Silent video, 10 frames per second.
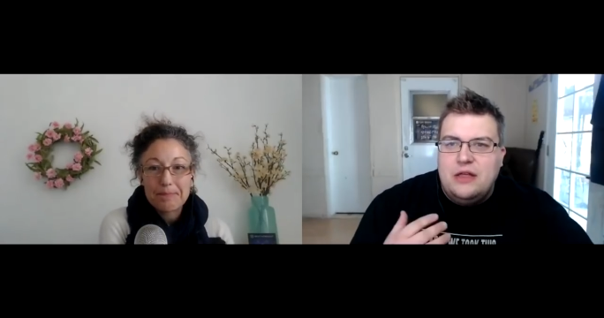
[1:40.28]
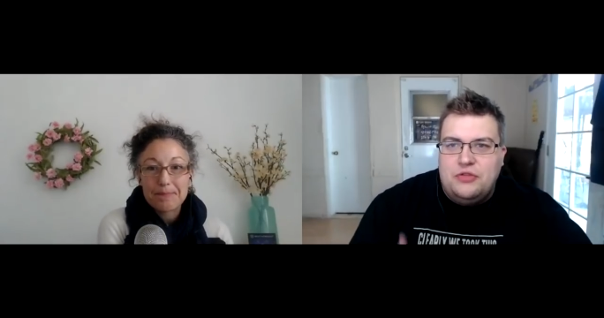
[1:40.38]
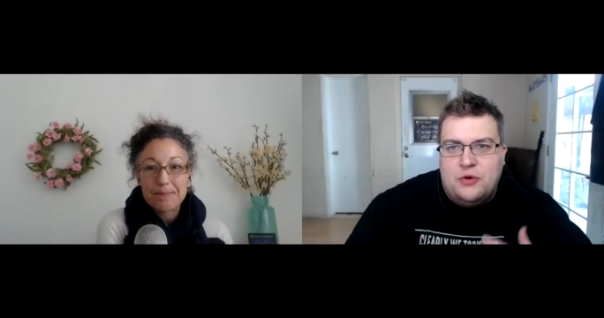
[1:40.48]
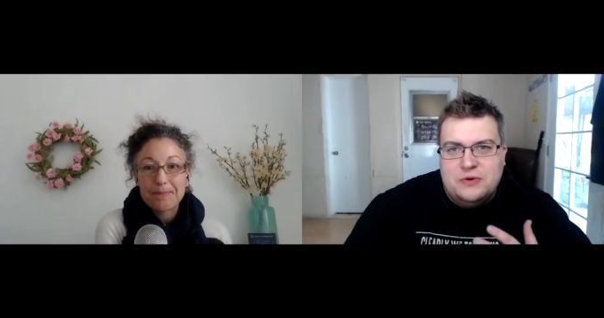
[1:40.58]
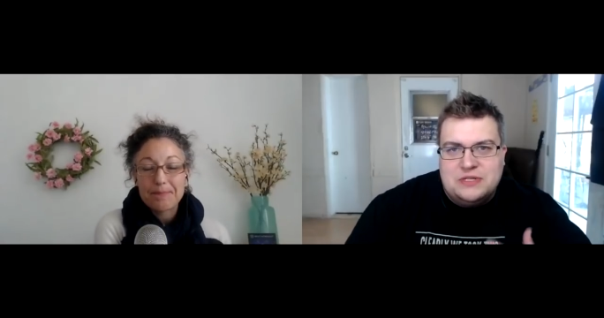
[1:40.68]

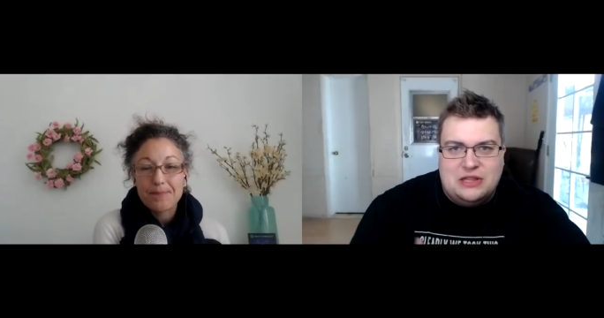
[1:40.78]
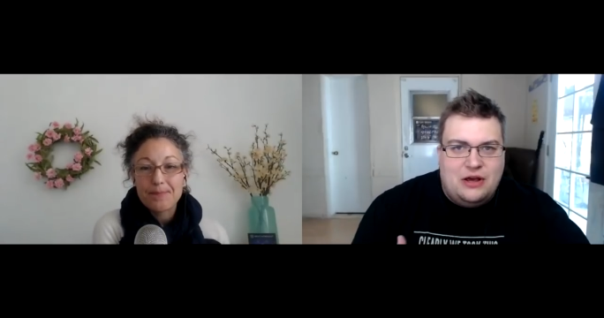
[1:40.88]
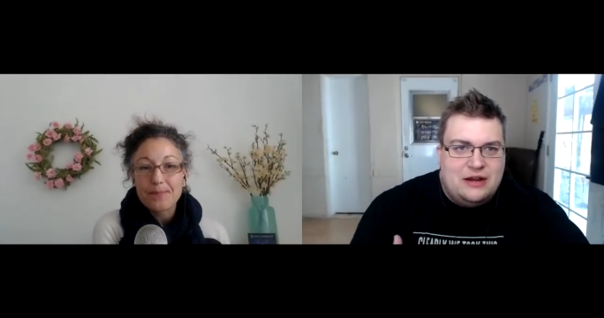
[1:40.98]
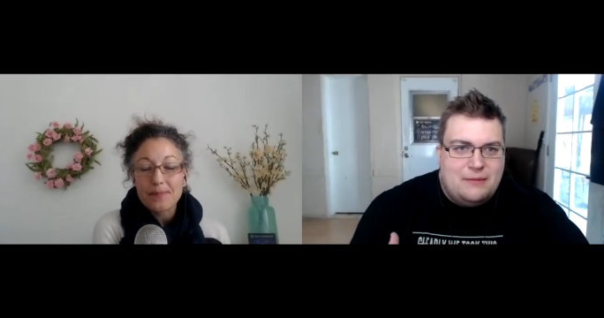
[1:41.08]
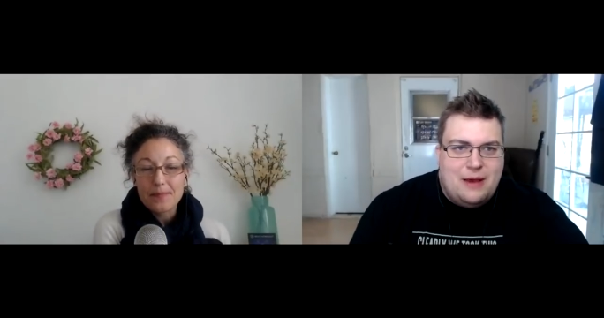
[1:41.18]
Speaker 1: knows a
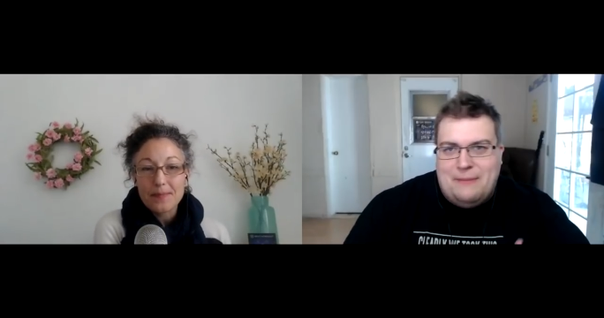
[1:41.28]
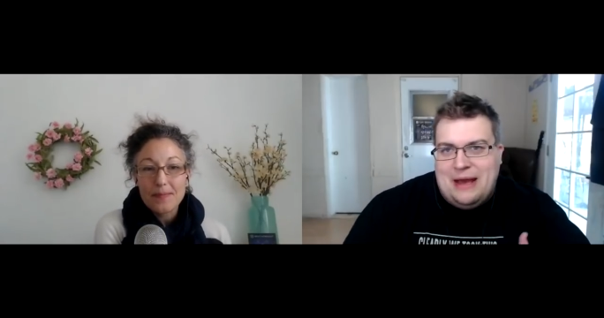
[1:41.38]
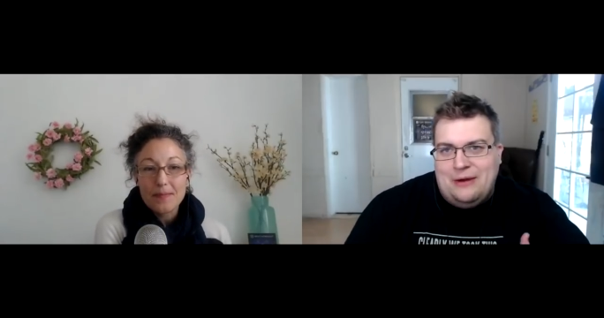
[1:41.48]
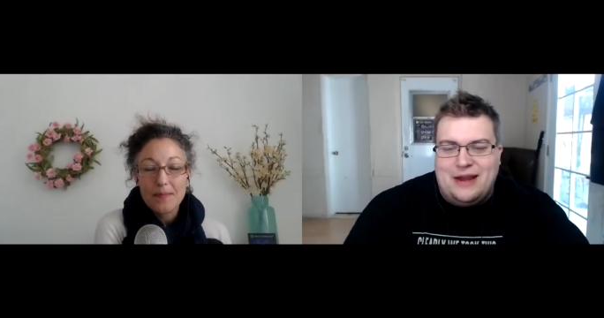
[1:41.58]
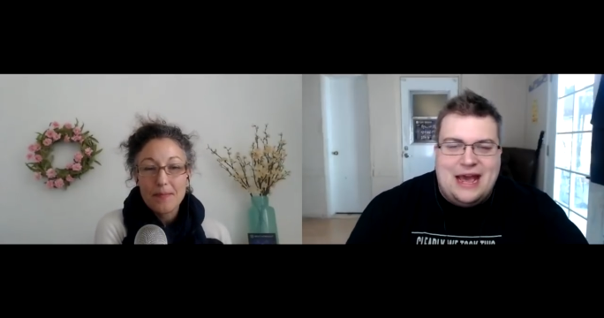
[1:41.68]
lot
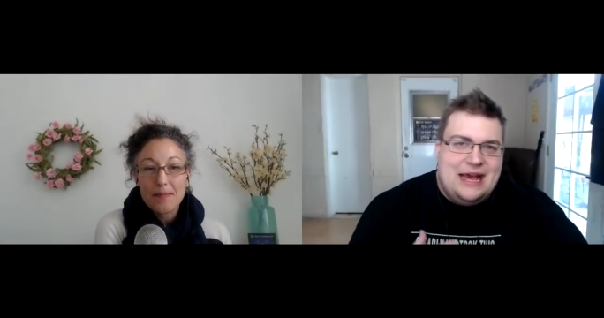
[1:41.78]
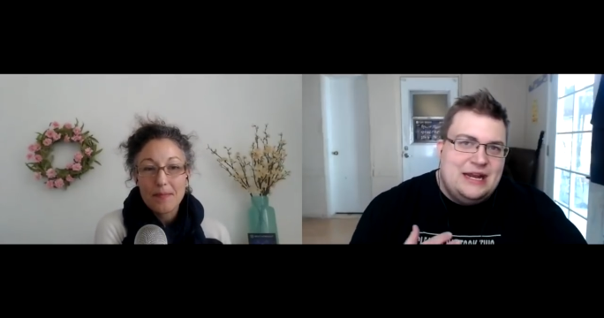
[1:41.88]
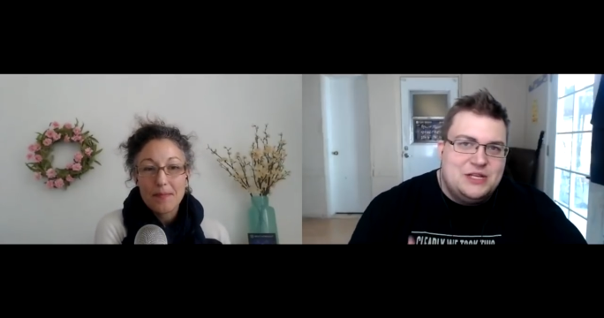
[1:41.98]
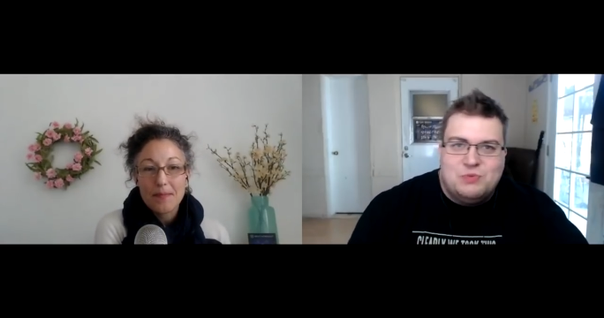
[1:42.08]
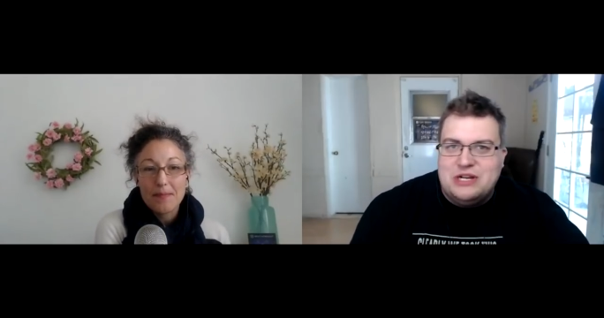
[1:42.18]
about and
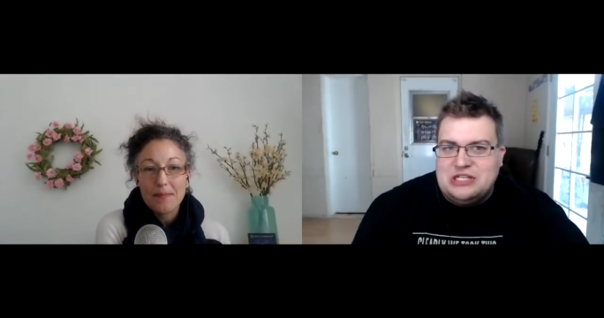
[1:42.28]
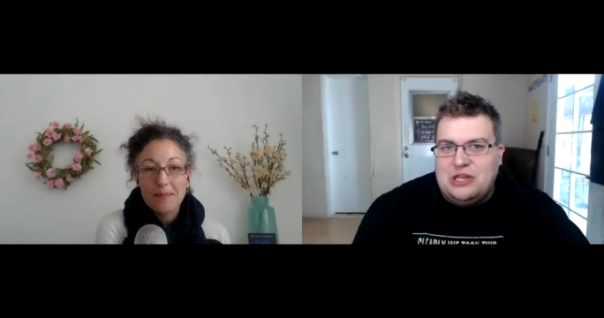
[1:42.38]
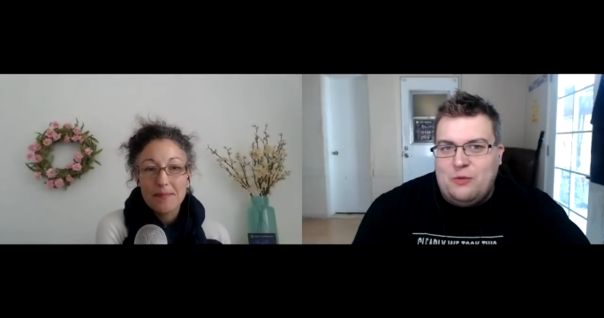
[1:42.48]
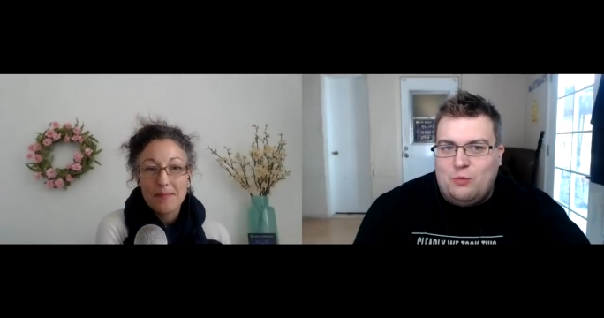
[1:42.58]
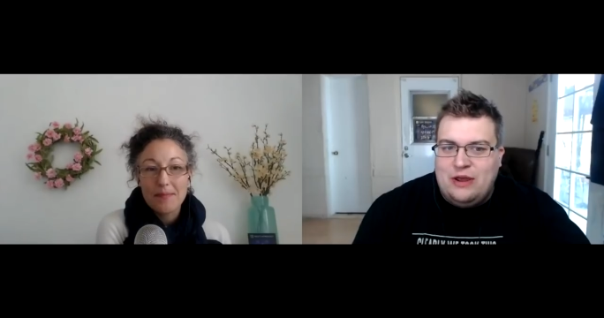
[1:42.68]
has worked a
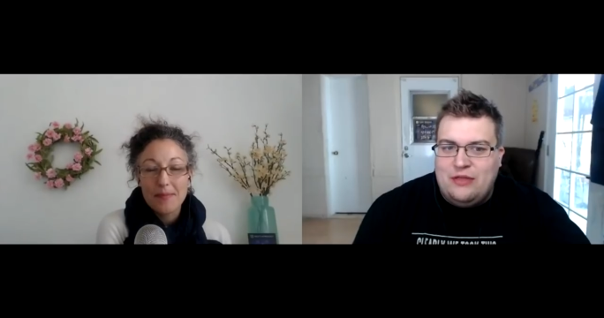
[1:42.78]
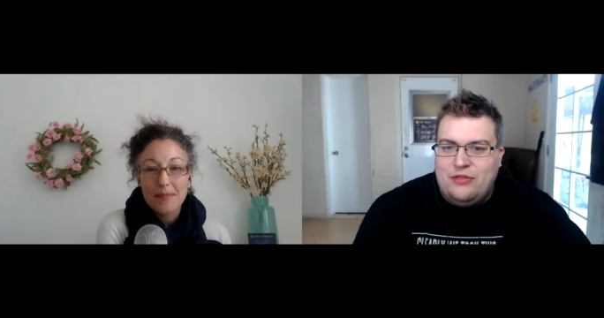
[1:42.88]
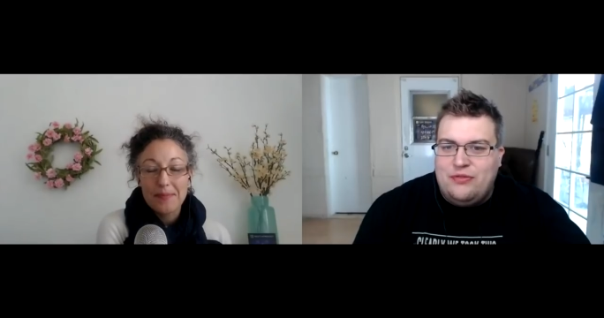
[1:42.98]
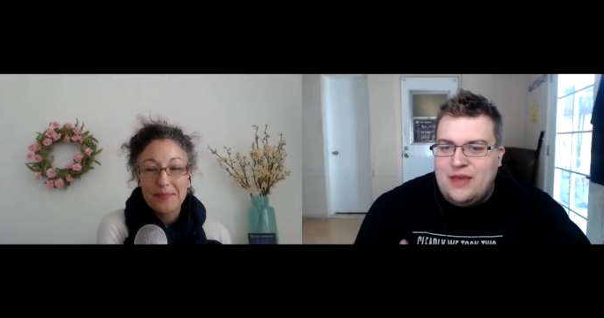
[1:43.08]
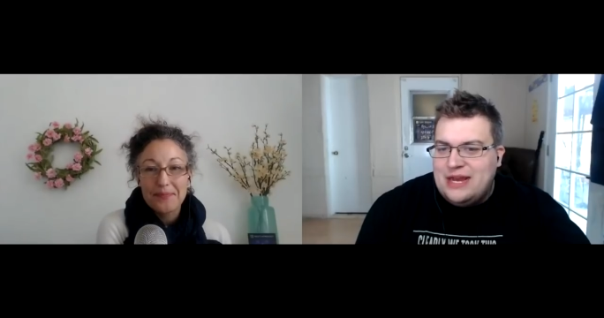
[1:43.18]
lot with
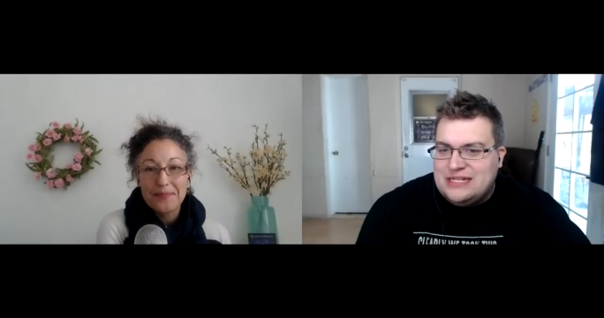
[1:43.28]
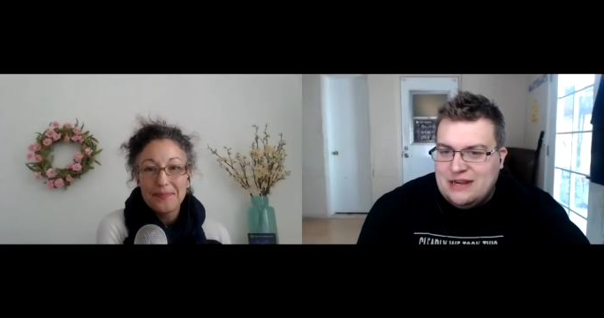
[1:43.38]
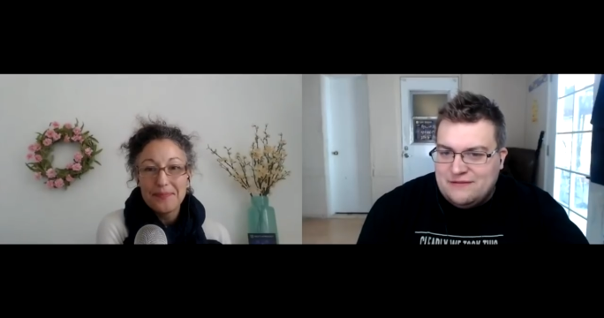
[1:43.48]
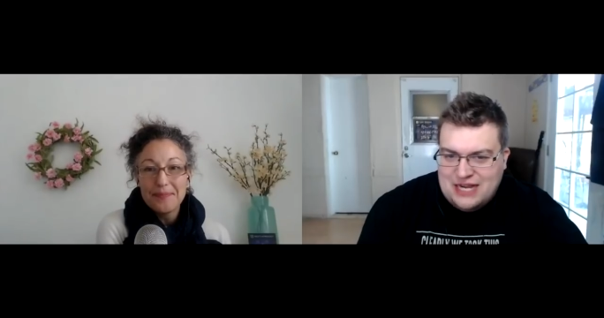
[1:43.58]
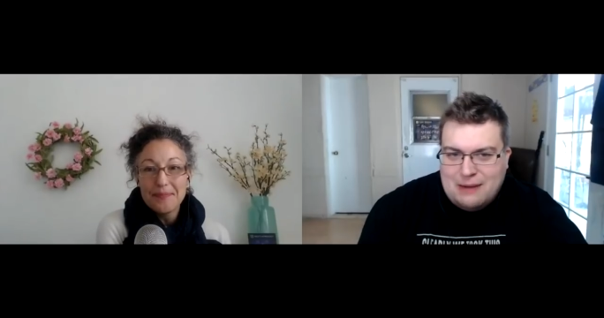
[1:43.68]
the idea
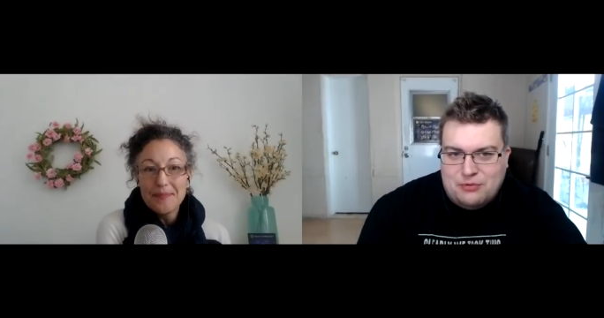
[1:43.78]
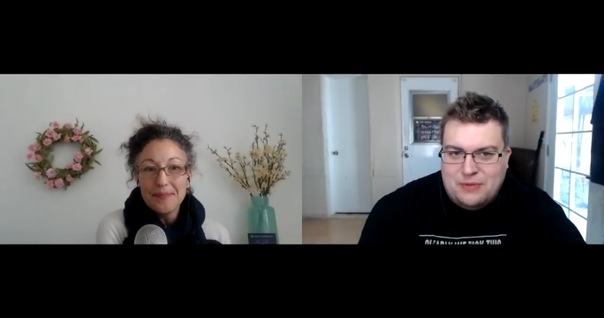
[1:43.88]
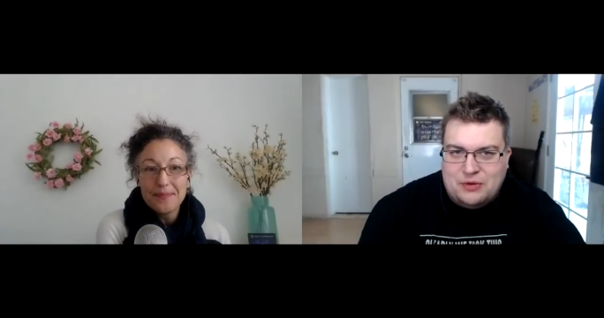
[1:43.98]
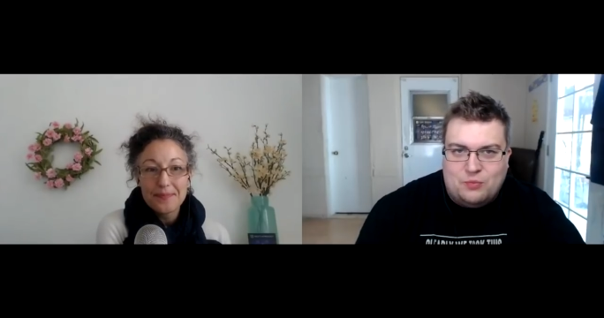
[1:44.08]
of temperament,